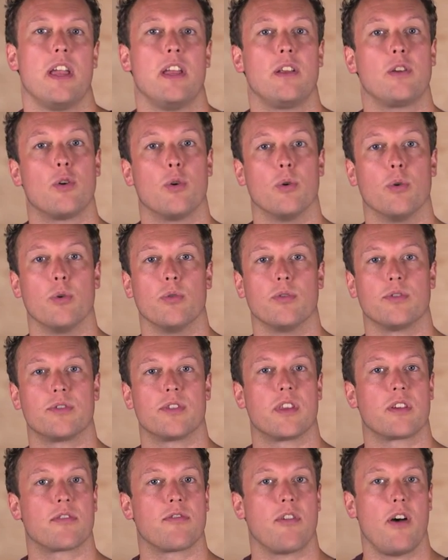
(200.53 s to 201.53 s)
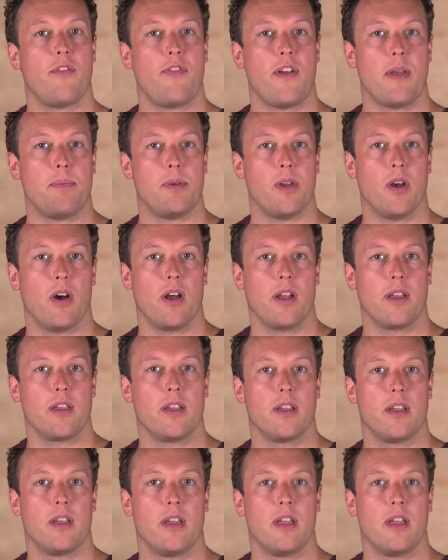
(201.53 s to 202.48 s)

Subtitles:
in calls to the Graph API,